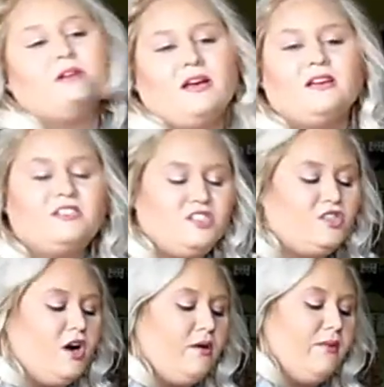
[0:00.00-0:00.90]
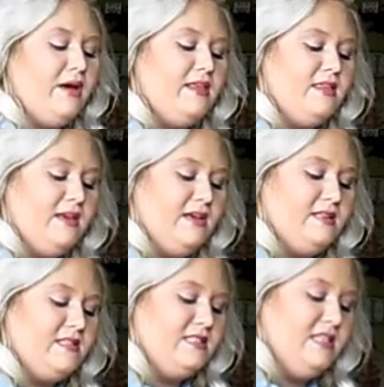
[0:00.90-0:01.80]
going to start with
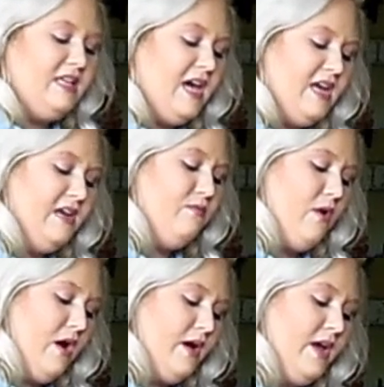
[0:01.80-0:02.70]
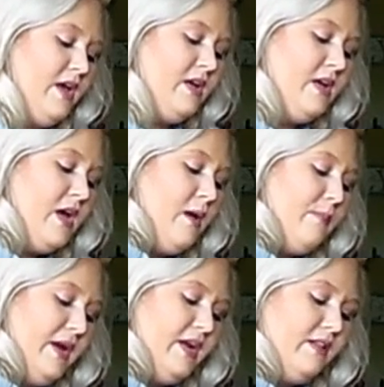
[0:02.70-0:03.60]
is the DKNY
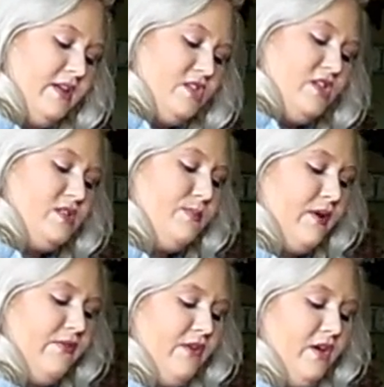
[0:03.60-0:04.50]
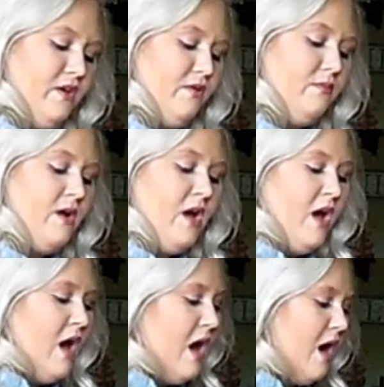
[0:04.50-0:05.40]
Be Delicious perfume.
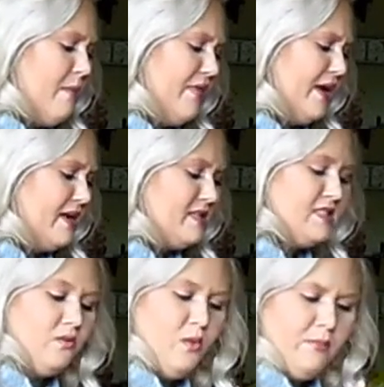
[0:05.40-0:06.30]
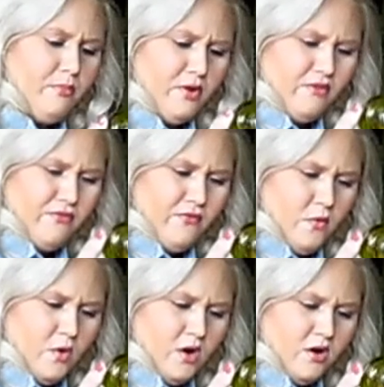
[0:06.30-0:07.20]
I think it's the
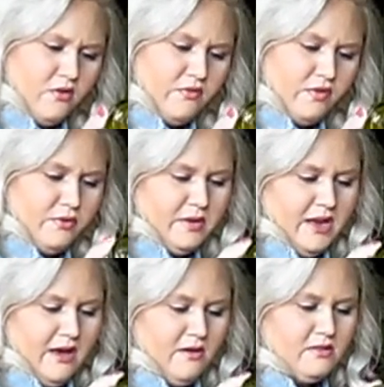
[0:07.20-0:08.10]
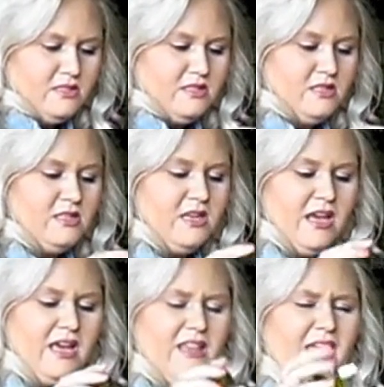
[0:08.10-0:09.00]
1.4 fluid ounce,
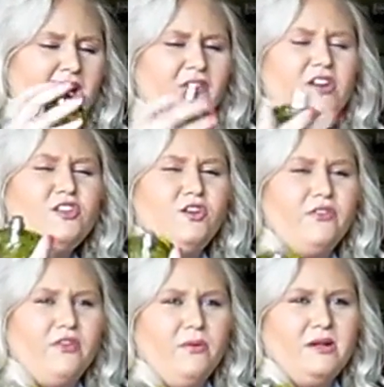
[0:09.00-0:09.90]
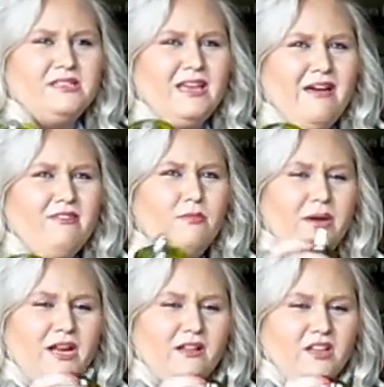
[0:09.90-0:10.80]
and they have like two different ones. They have the
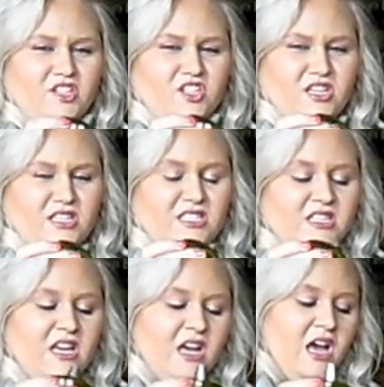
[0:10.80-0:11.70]
Be Delicious